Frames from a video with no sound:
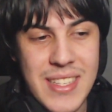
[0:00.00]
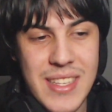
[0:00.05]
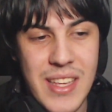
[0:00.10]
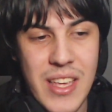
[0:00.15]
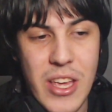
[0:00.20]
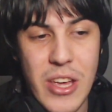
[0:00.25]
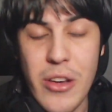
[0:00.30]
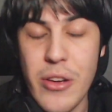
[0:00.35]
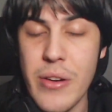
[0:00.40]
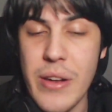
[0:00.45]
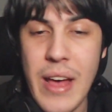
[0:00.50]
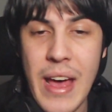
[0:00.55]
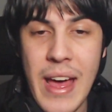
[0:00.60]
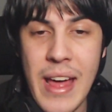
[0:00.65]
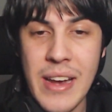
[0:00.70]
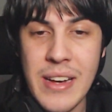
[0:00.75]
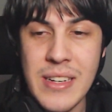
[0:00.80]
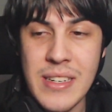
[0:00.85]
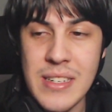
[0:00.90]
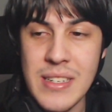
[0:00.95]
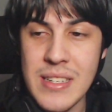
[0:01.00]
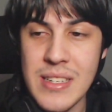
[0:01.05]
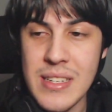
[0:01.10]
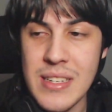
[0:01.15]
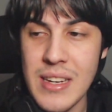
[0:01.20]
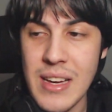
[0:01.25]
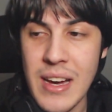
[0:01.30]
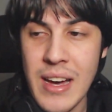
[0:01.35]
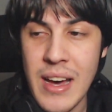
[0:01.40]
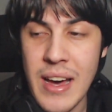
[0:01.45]
cute
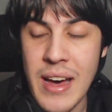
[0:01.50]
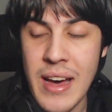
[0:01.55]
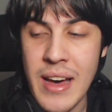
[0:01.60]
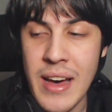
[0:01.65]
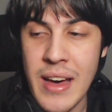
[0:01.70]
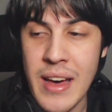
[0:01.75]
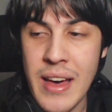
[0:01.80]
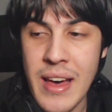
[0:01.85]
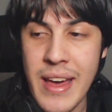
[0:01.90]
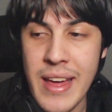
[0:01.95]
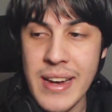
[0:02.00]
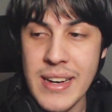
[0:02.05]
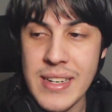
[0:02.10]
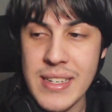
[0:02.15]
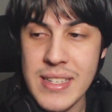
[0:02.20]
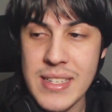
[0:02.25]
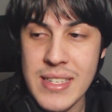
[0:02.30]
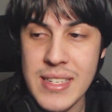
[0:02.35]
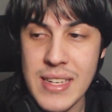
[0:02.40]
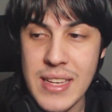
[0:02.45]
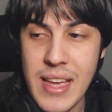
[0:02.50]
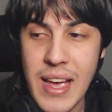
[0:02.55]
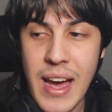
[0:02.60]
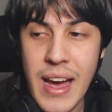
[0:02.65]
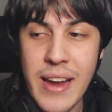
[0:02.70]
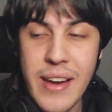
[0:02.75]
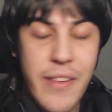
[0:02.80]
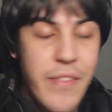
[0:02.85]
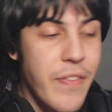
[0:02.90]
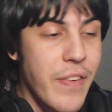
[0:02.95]
and
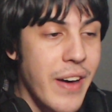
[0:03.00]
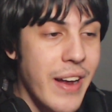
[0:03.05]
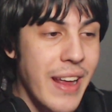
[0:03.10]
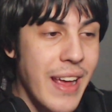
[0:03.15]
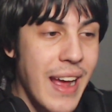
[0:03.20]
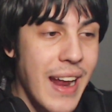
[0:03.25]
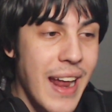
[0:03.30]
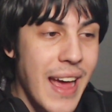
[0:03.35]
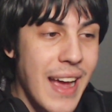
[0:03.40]
kind of funny.